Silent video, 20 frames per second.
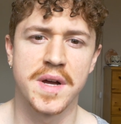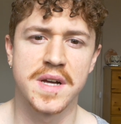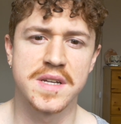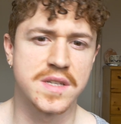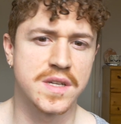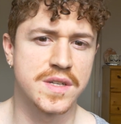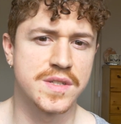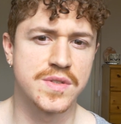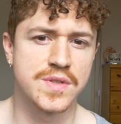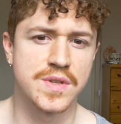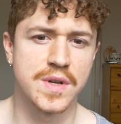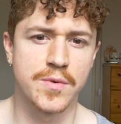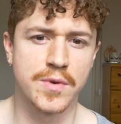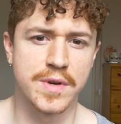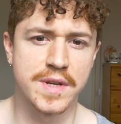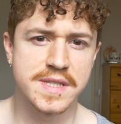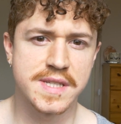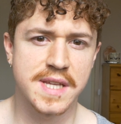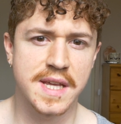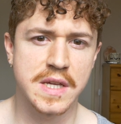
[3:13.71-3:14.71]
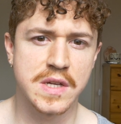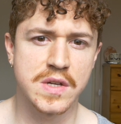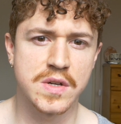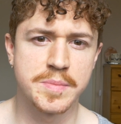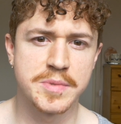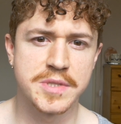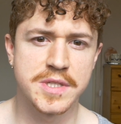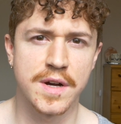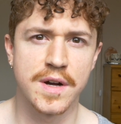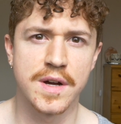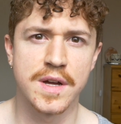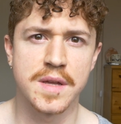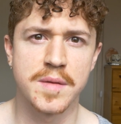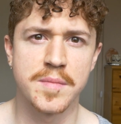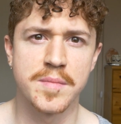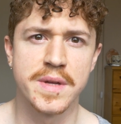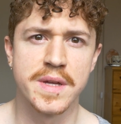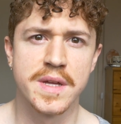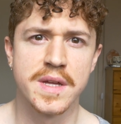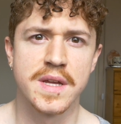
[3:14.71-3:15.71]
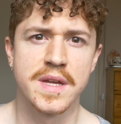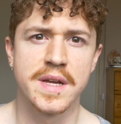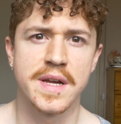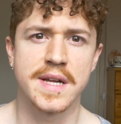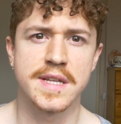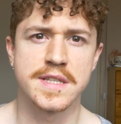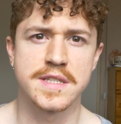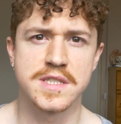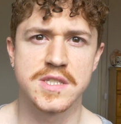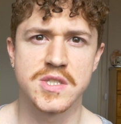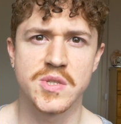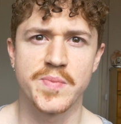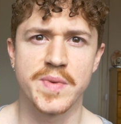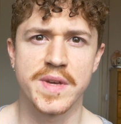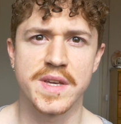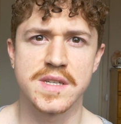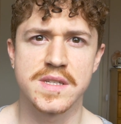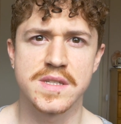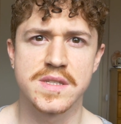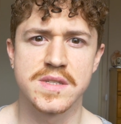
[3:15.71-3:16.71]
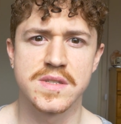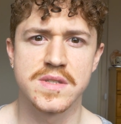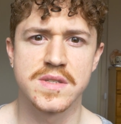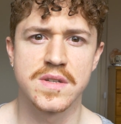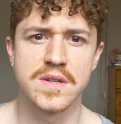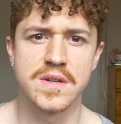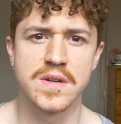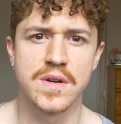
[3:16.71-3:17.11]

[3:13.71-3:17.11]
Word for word: as I do not want to take up time and space